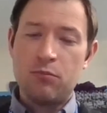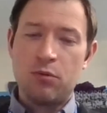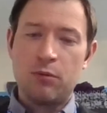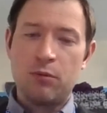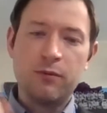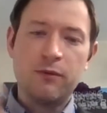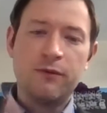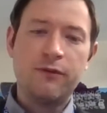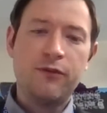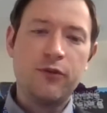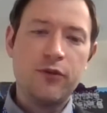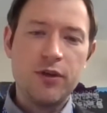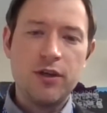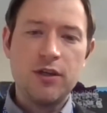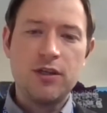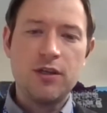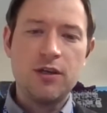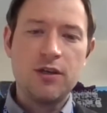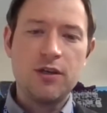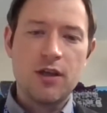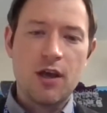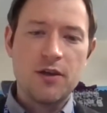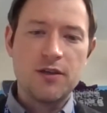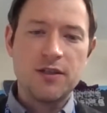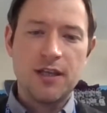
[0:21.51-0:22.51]
But before you
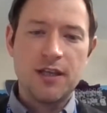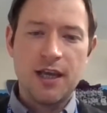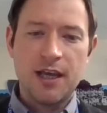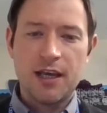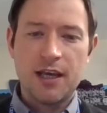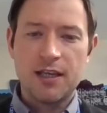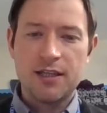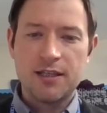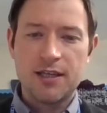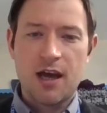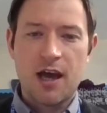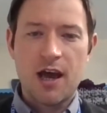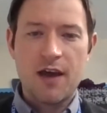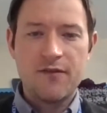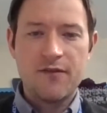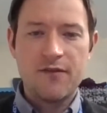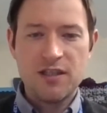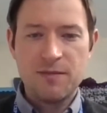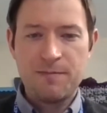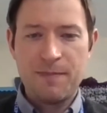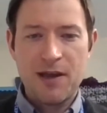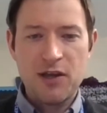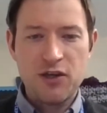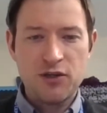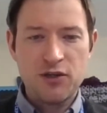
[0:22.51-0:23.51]
do those things, I have a
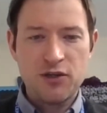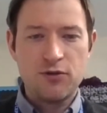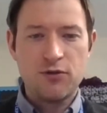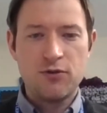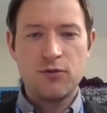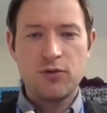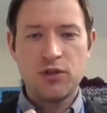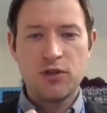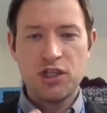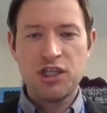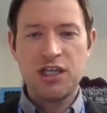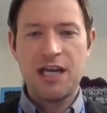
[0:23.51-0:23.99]
special